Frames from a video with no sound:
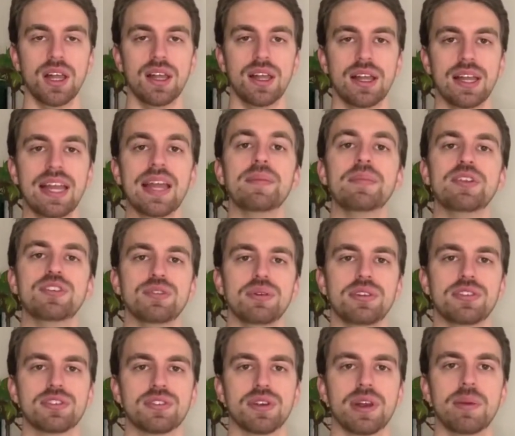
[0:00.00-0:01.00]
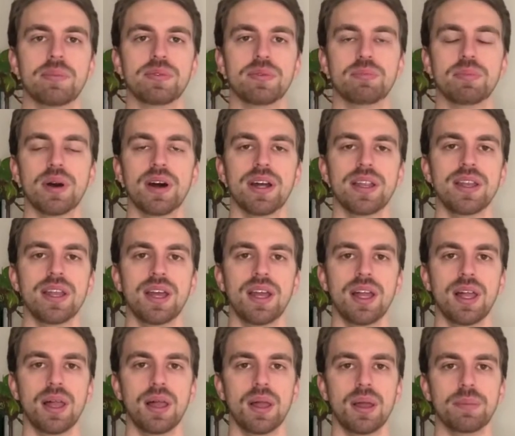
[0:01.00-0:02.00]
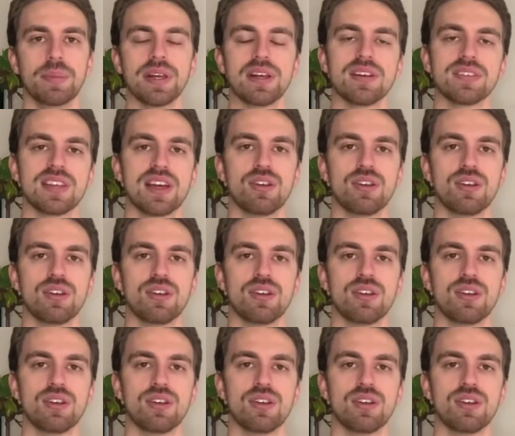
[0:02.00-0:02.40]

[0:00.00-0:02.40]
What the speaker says: imagery script, but because I